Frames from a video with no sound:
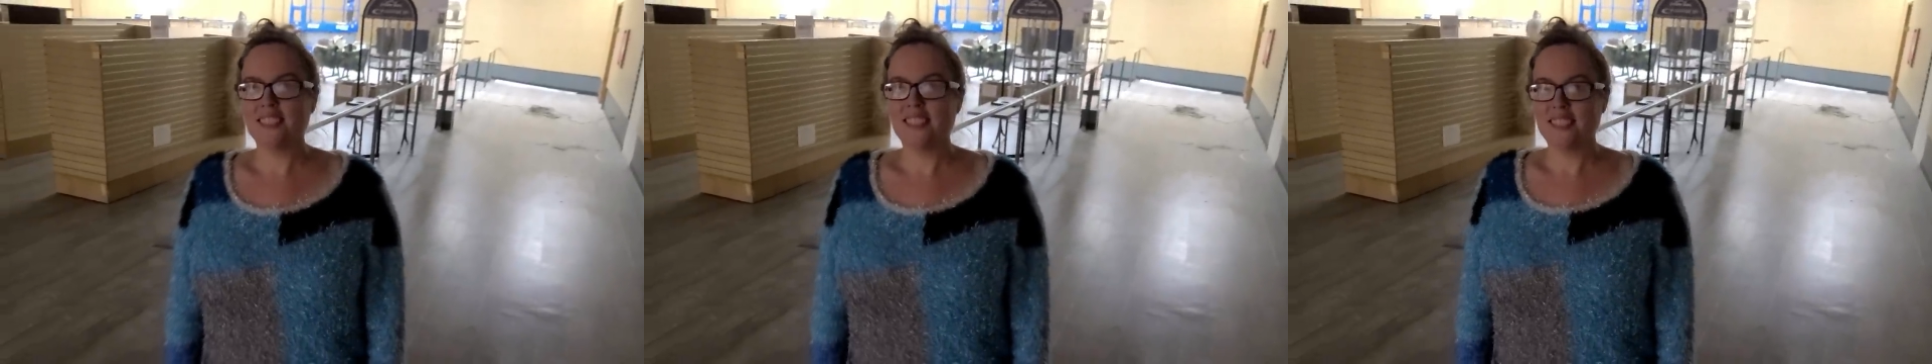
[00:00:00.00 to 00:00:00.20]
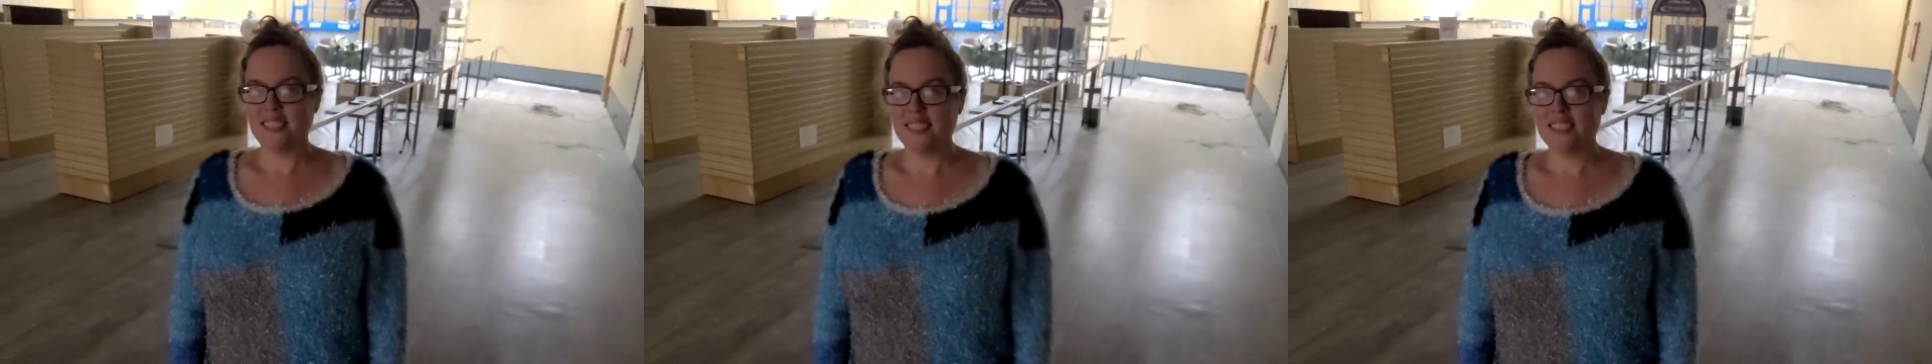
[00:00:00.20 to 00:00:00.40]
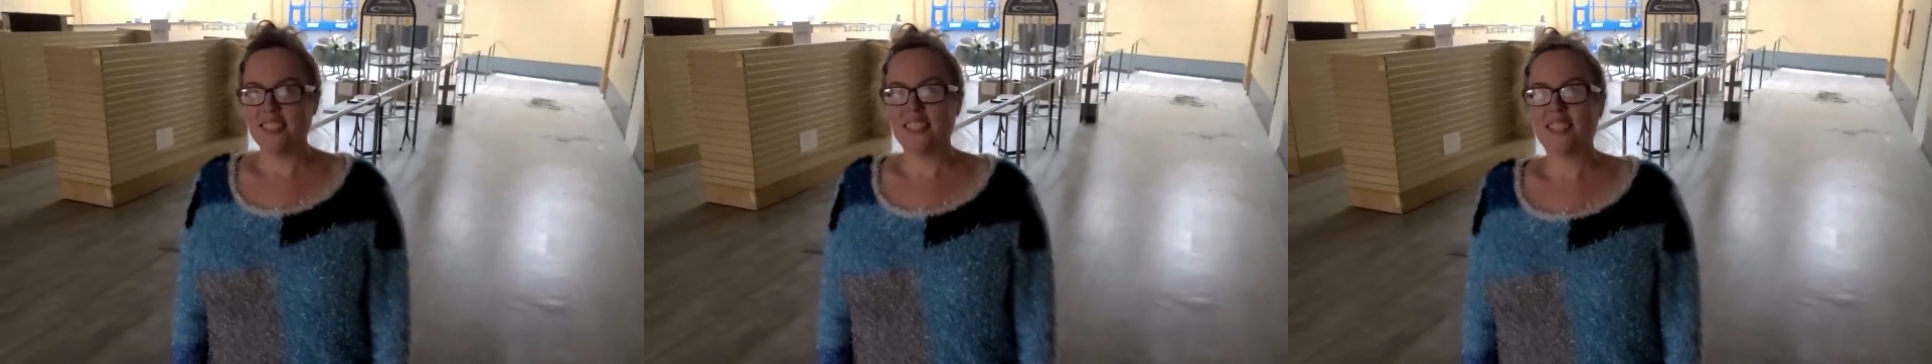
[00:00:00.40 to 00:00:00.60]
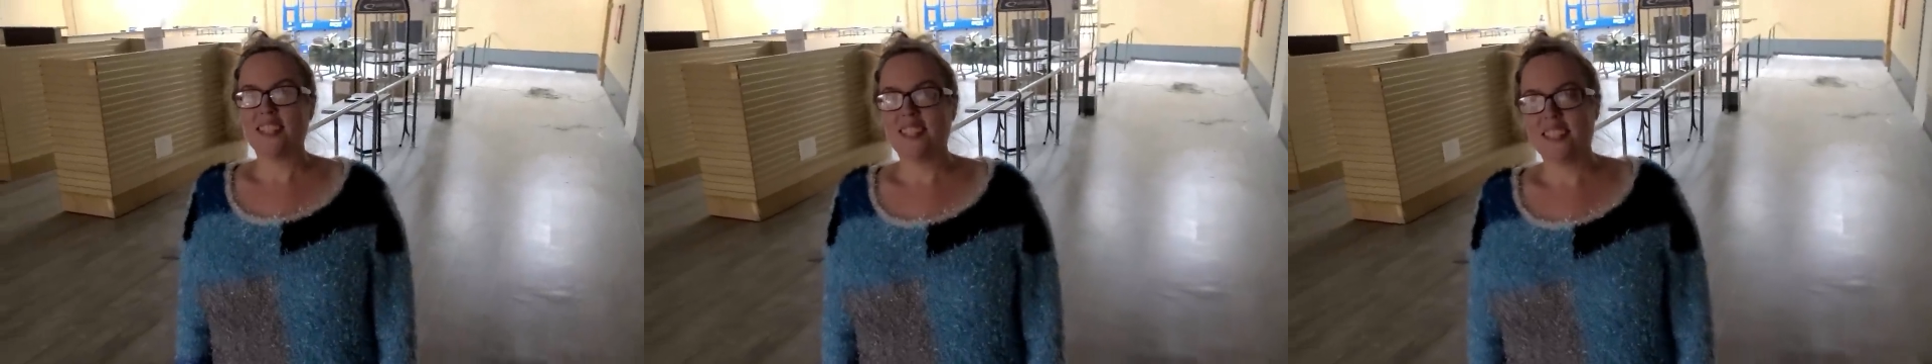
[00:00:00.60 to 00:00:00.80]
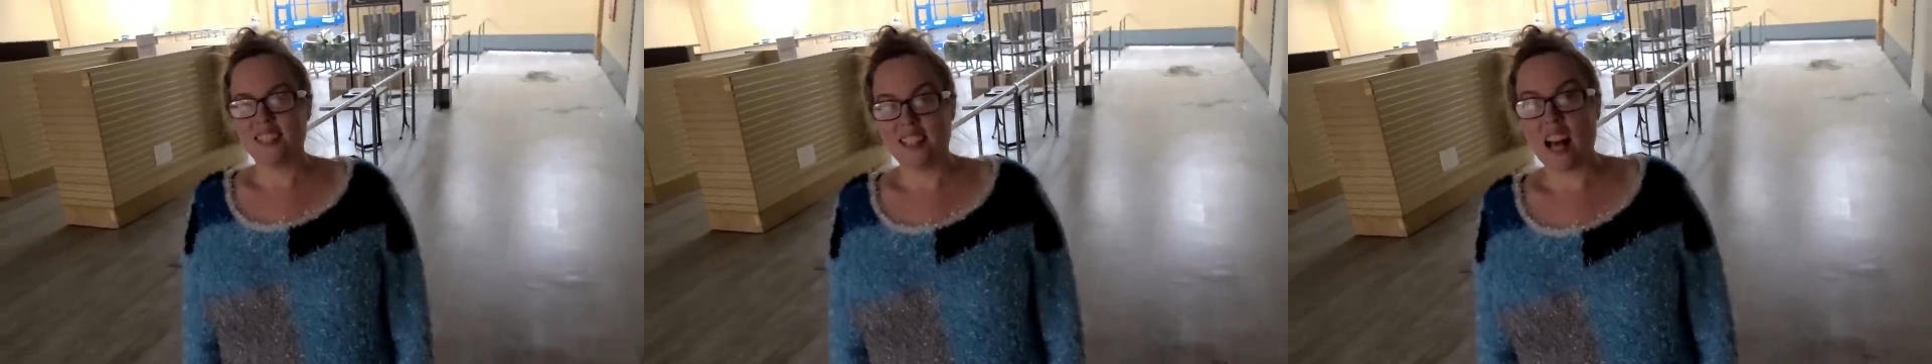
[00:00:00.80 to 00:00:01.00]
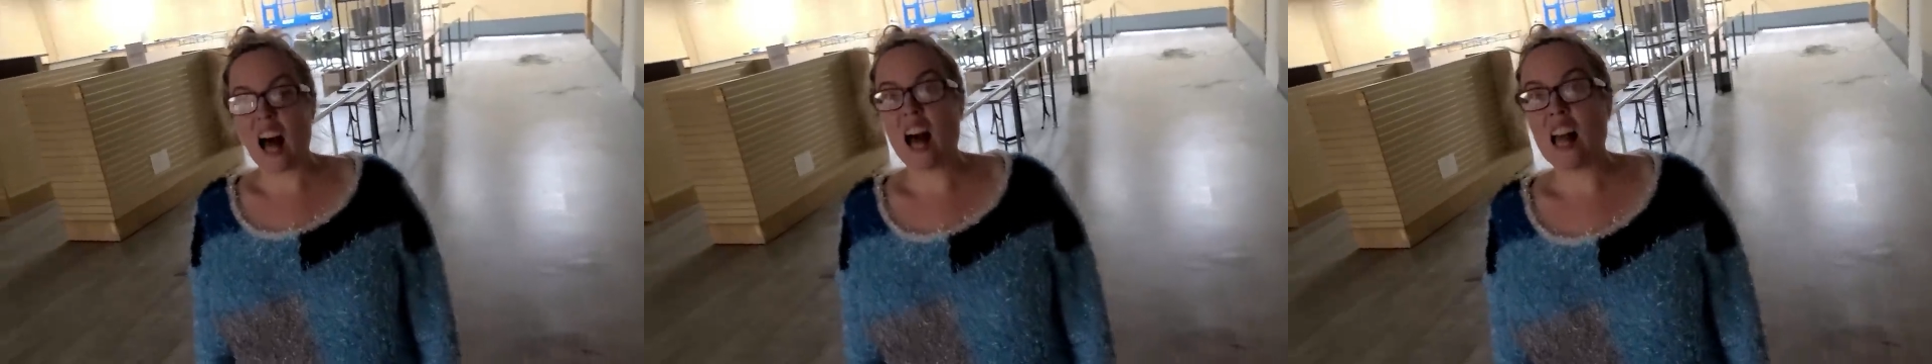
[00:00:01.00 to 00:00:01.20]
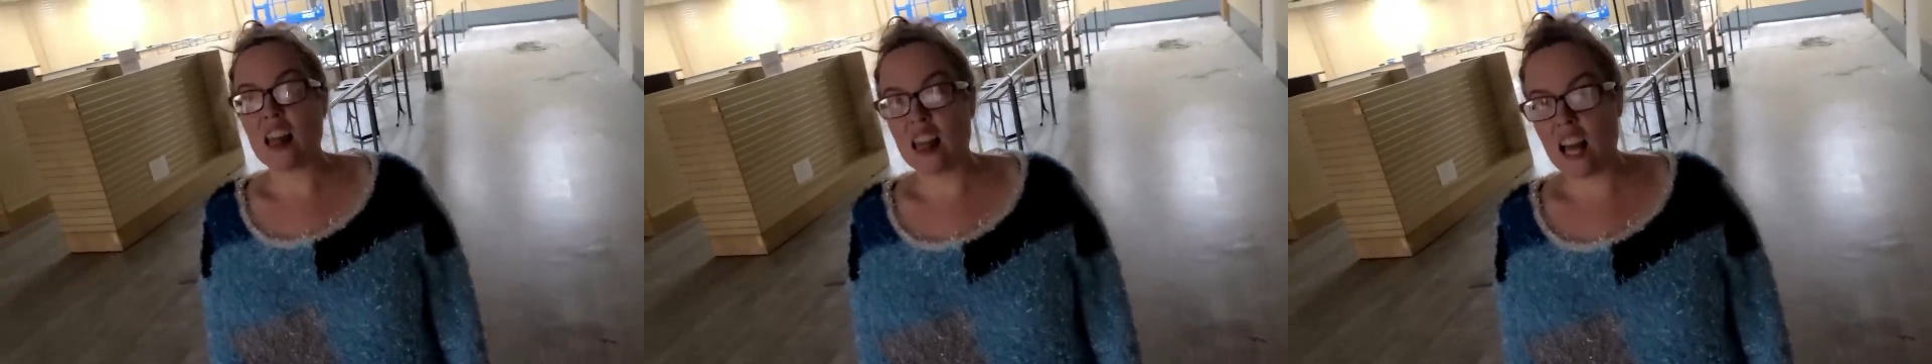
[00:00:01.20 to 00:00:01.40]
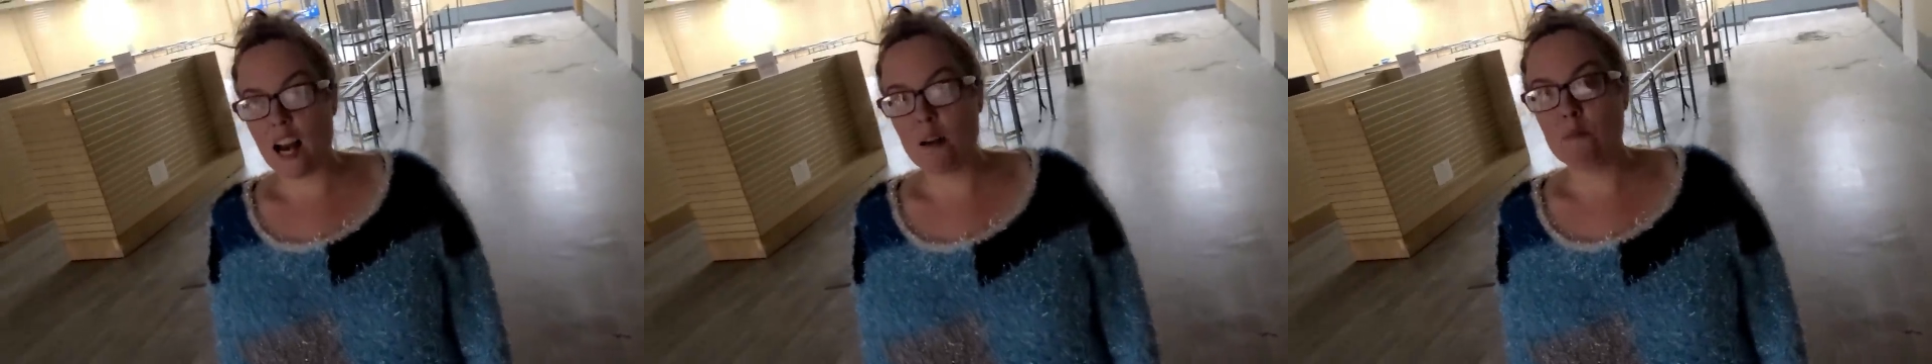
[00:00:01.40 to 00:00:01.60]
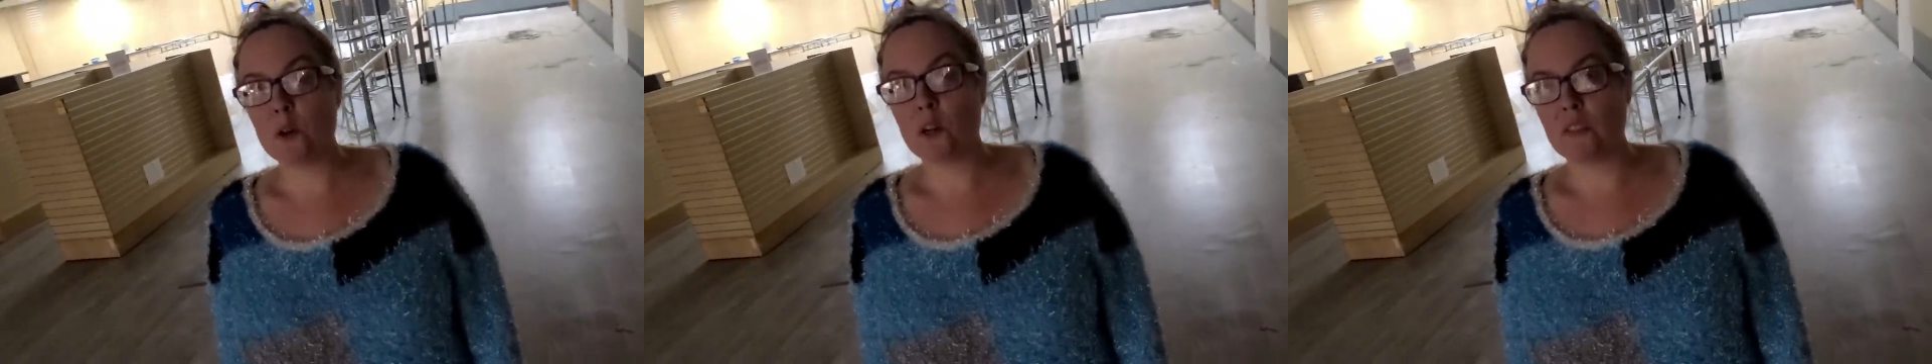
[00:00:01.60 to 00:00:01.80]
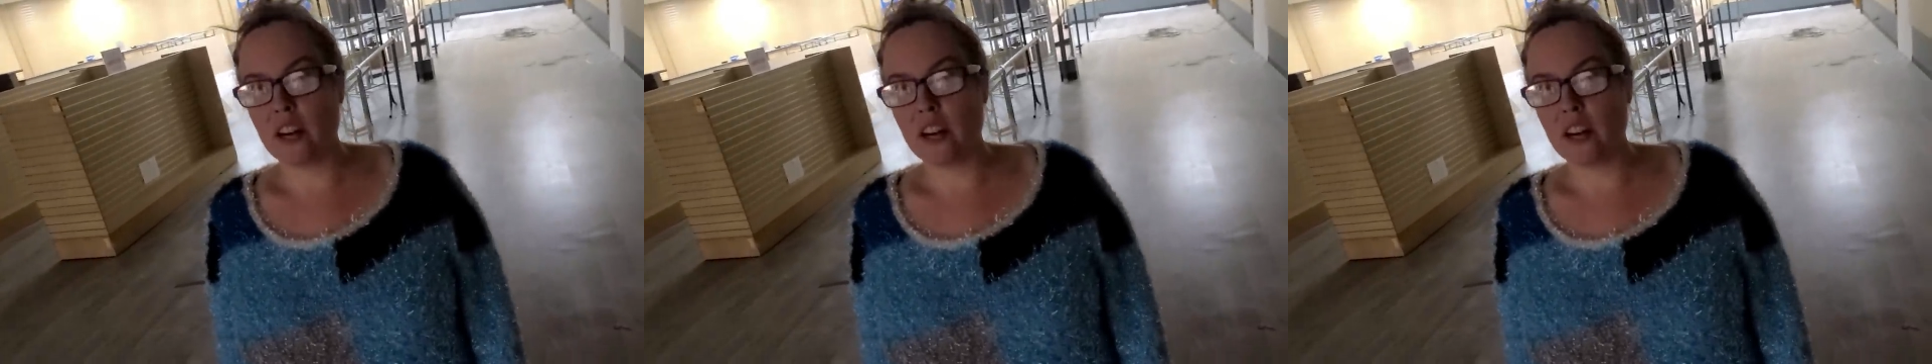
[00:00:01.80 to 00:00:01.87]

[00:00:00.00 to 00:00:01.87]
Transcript: talking a lot more a lot records.